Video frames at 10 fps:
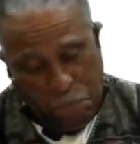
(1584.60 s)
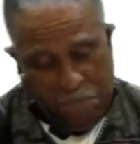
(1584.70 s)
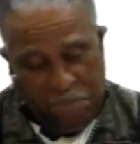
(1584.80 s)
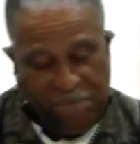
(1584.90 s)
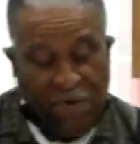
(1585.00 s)

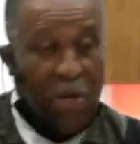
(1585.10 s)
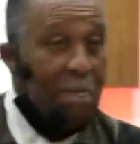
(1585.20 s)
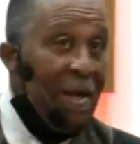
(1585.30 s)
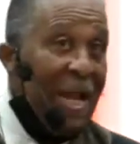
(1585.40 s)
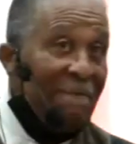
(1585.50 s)
for you,
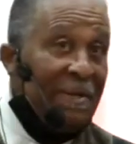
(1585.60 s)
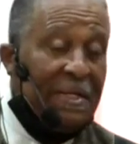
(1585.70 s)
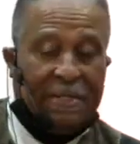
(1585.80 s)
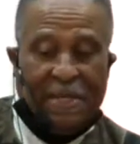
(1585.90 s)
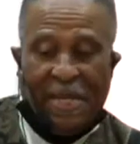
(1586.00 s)
beloved,
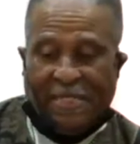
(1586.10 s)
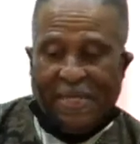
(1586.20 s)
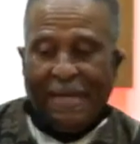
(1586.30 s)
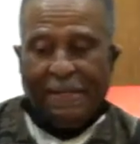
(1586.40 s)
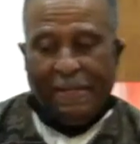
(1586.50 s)
is
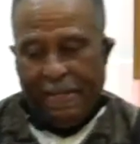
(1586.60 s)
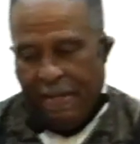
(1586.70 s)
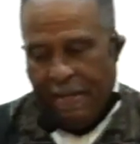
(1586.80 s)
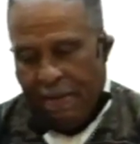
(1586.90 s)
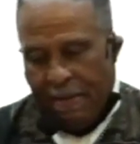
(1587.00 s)
that
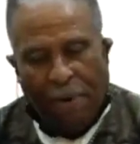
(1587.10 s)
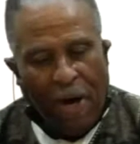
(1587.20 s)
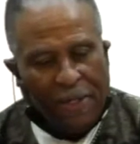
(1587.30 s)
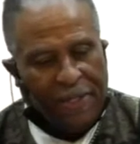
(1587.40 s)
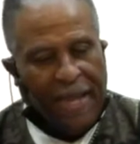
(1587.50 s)

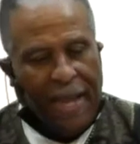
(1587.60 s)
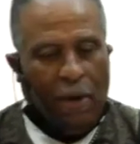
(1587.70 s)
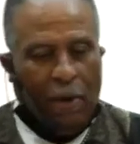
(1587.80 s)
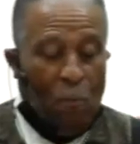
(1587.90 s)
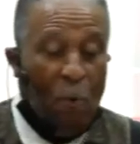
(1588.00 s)
part in
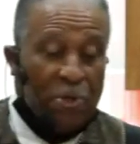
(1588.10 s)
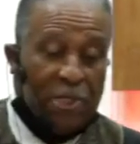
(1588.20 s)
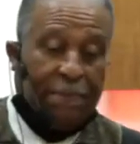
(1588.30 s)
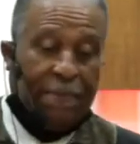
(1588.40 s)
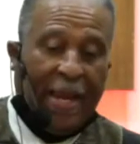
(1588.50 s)
our
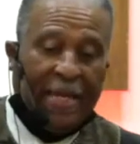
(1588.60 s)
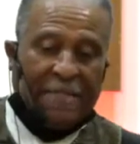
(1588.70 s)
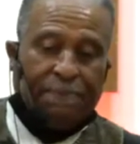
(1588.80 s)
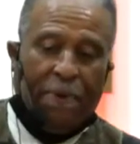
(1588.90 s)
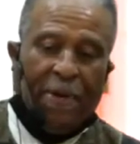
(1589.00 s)
worship
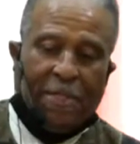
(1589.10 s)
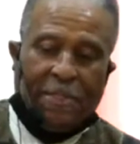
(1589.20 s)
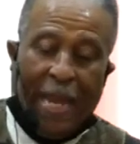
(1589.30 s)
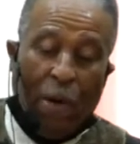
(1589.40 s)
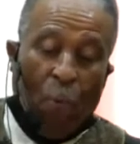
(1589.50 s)
experience,
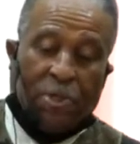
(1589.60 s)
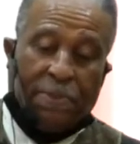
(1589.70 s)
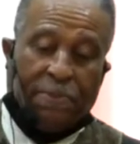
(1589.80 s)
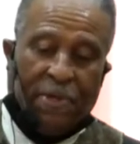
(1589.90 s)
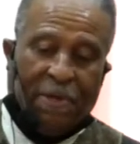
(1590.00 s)
our worship
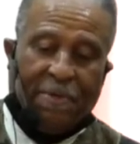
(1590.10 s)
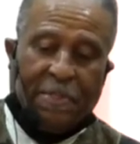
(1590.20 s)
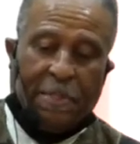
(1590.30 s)
service,